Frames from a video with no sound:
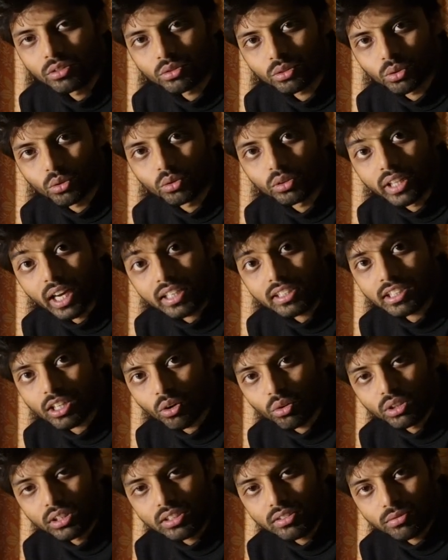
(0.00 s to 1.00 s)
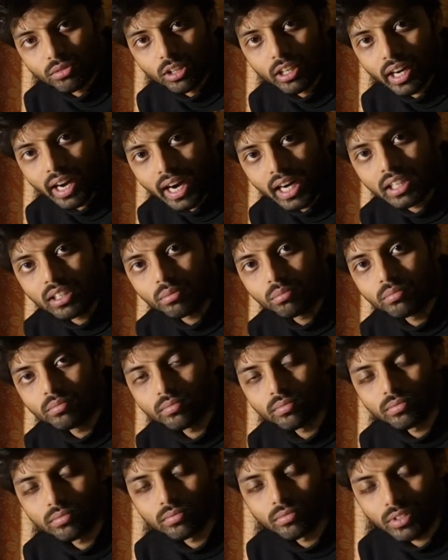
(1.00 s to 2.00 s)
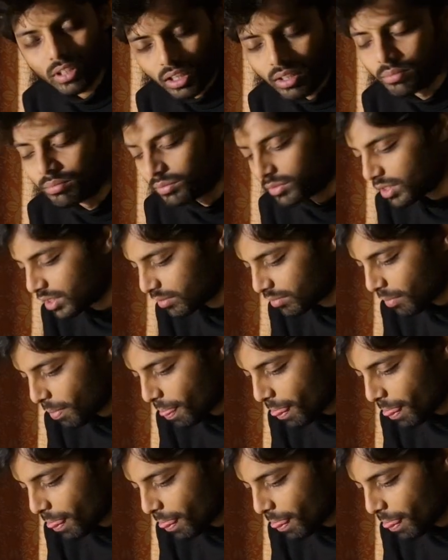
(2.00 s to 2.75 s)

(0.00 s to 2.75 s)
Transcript: So that's how this word atom comes.